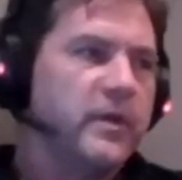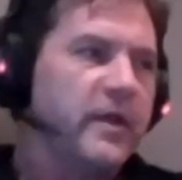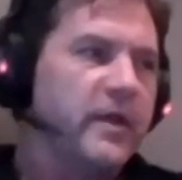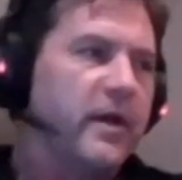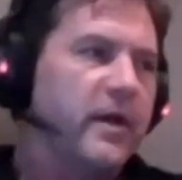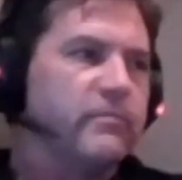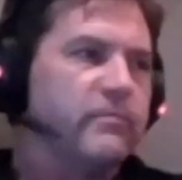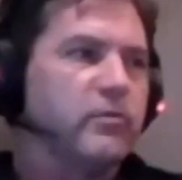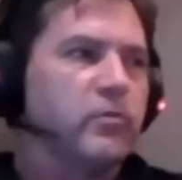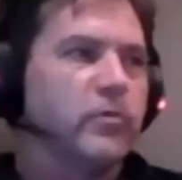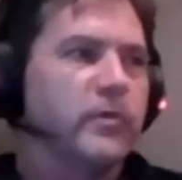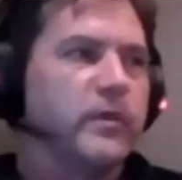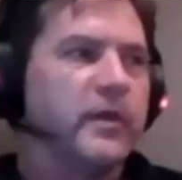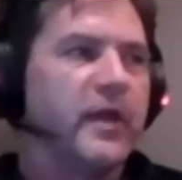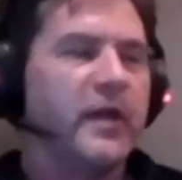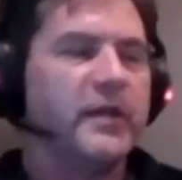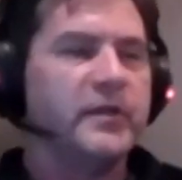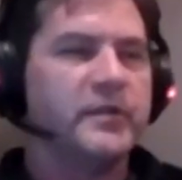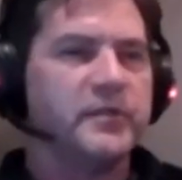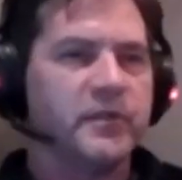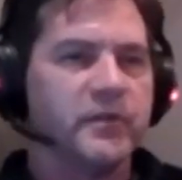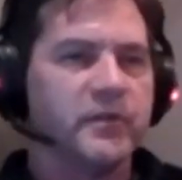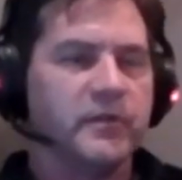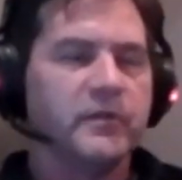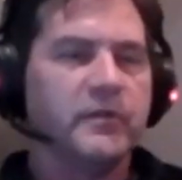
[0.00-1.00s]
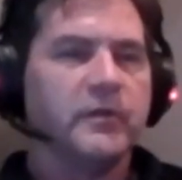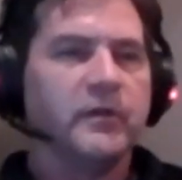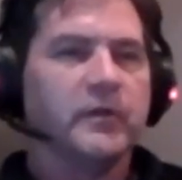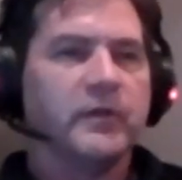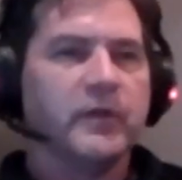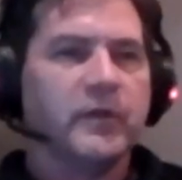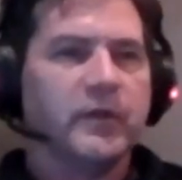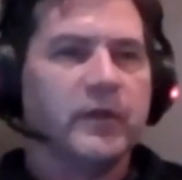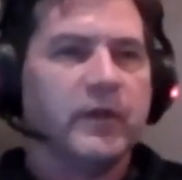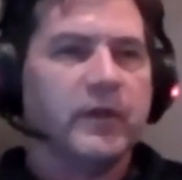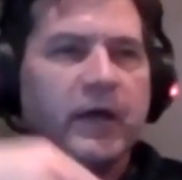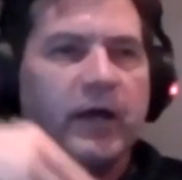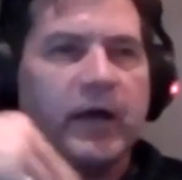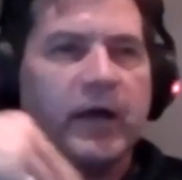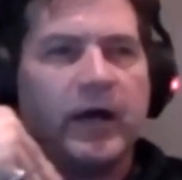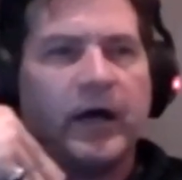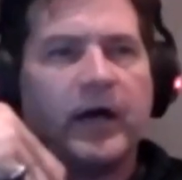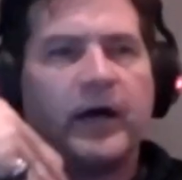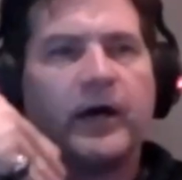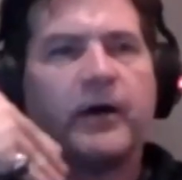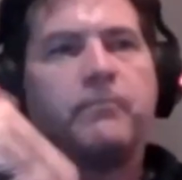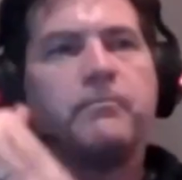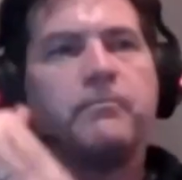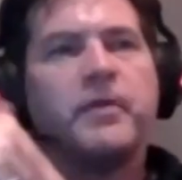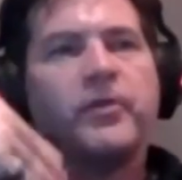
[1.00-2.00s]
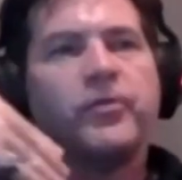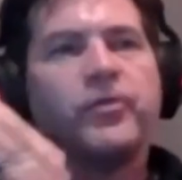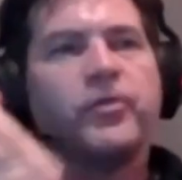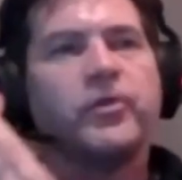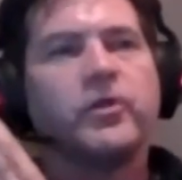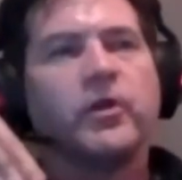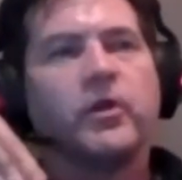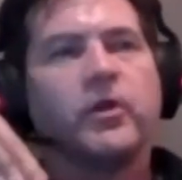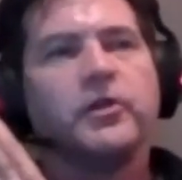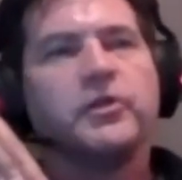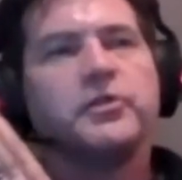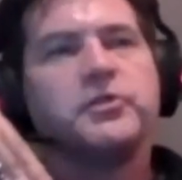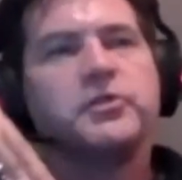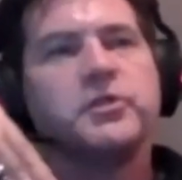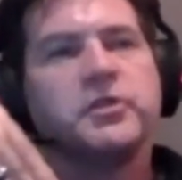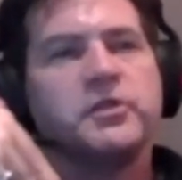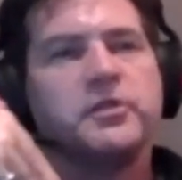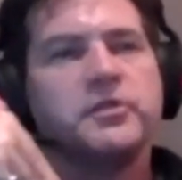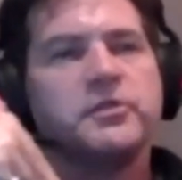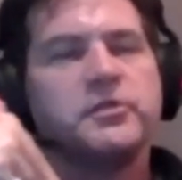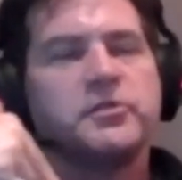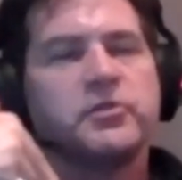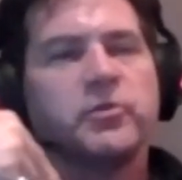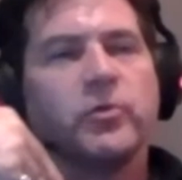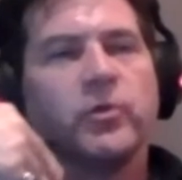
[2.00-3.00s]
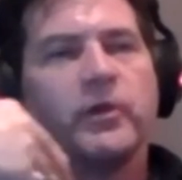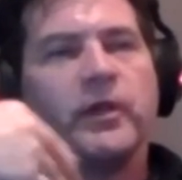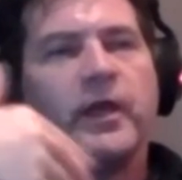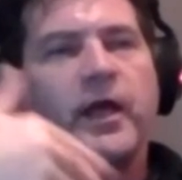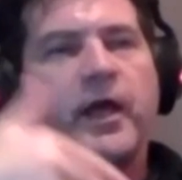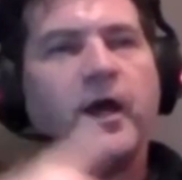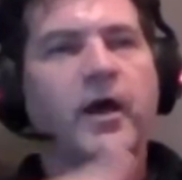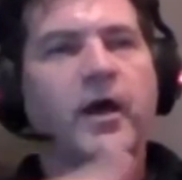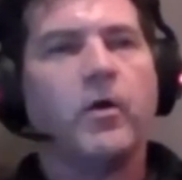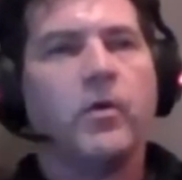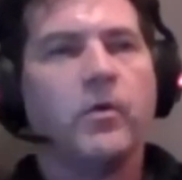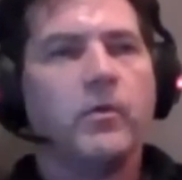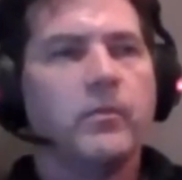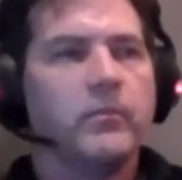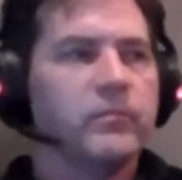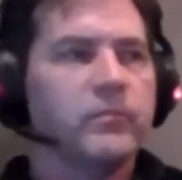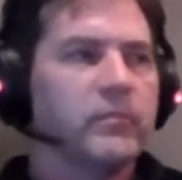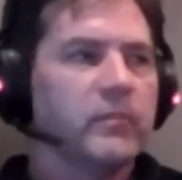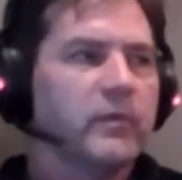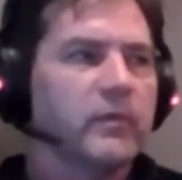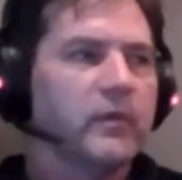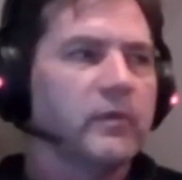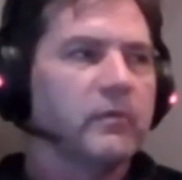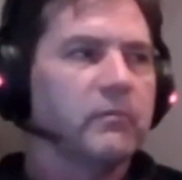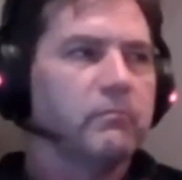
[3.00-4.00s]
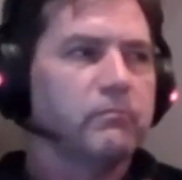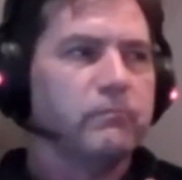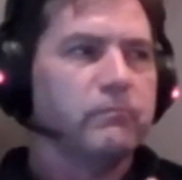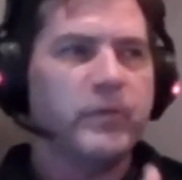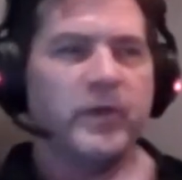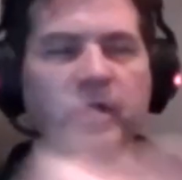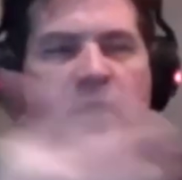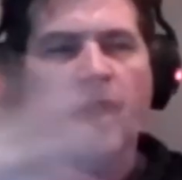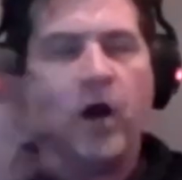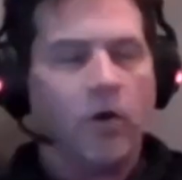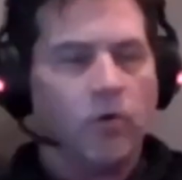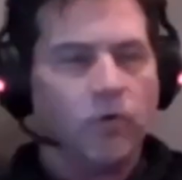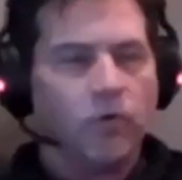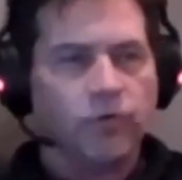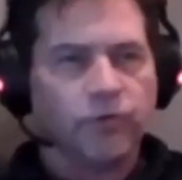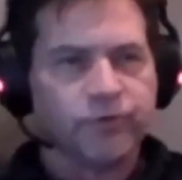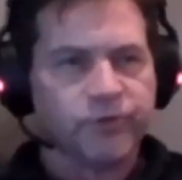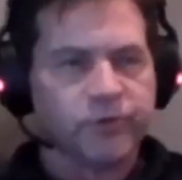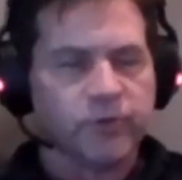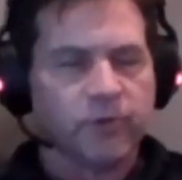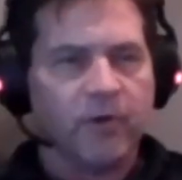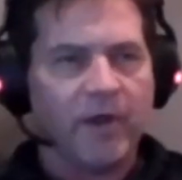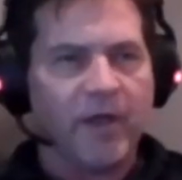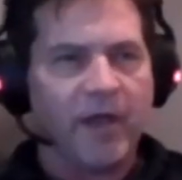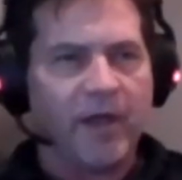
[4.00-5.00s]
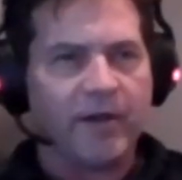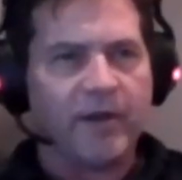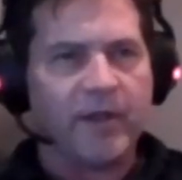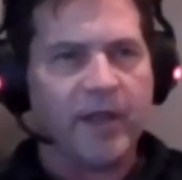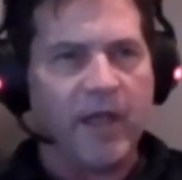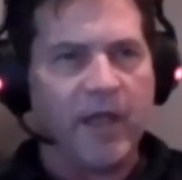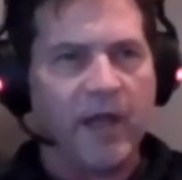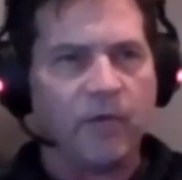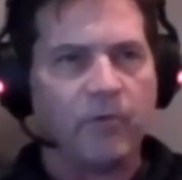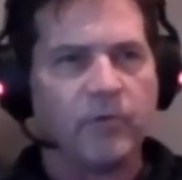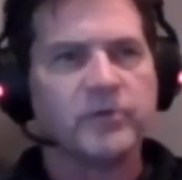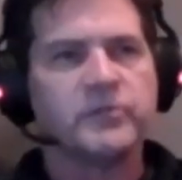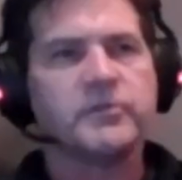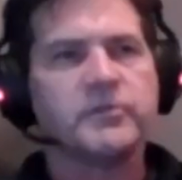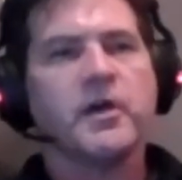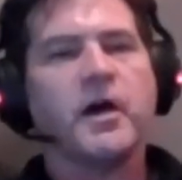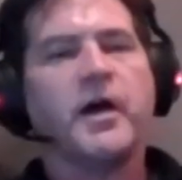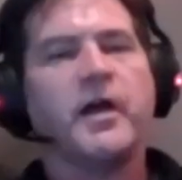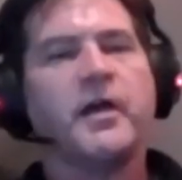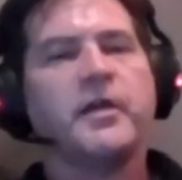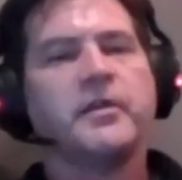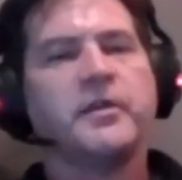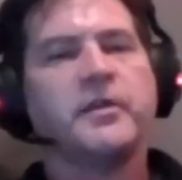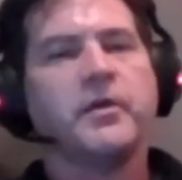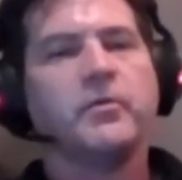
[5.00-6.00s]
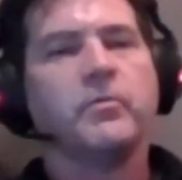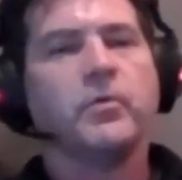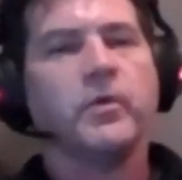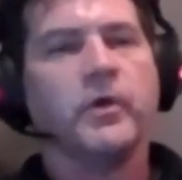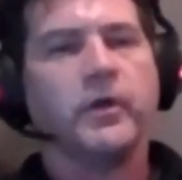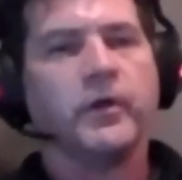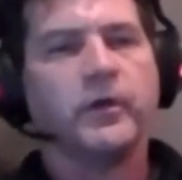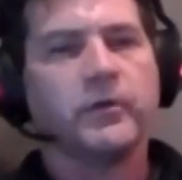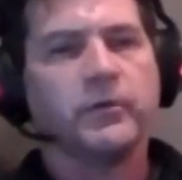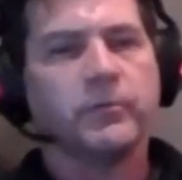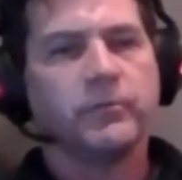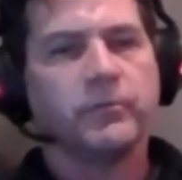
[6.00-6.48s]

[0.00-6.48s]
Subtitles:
have created are methodologies to allow big holes throughout our entire network.